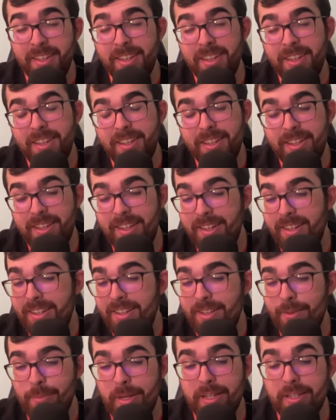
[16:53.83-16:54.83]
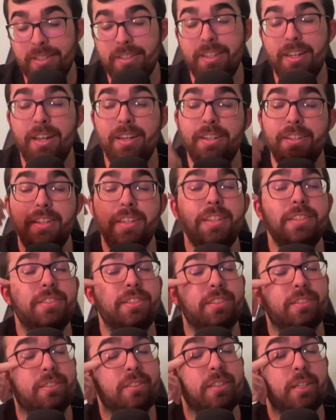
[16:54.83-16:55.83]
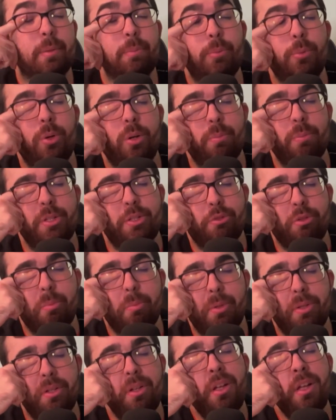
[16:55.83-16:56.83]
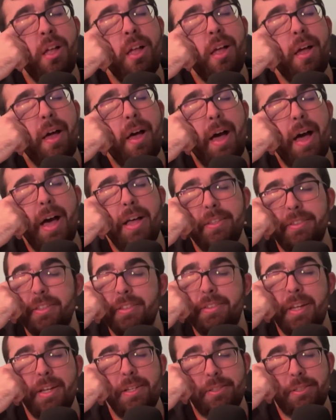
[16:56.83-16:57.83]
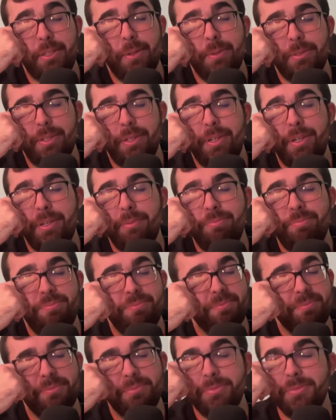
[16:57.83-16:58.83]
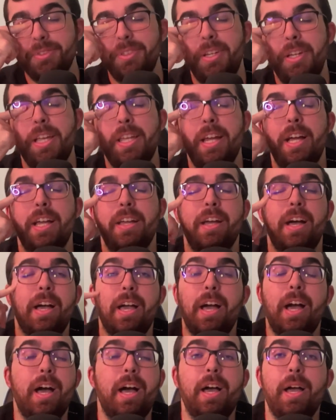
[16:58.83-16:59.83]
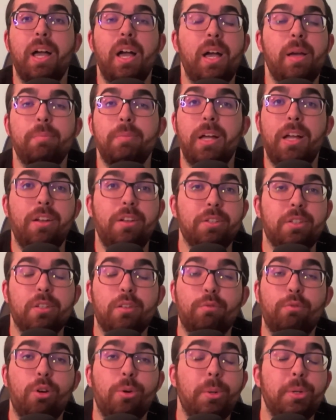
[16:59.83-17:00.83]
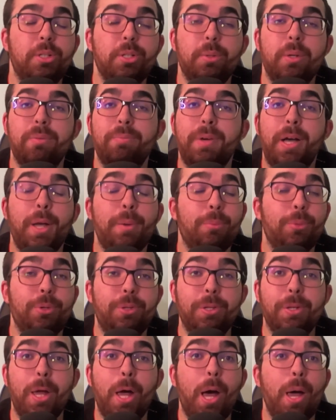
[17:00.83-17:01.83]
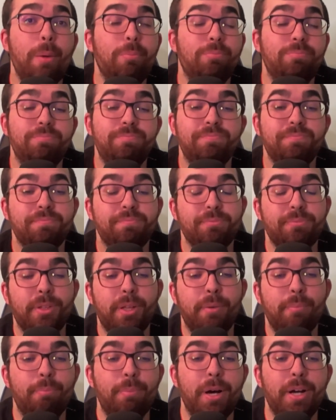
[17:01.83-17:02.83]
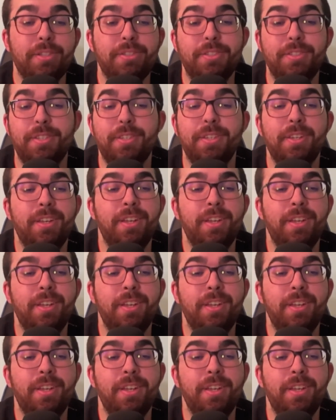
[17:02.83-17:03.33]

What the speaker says: Oh my God, it's just going to get more miserable as the days goes on. And I'm not looking forward to it. I'm really not. But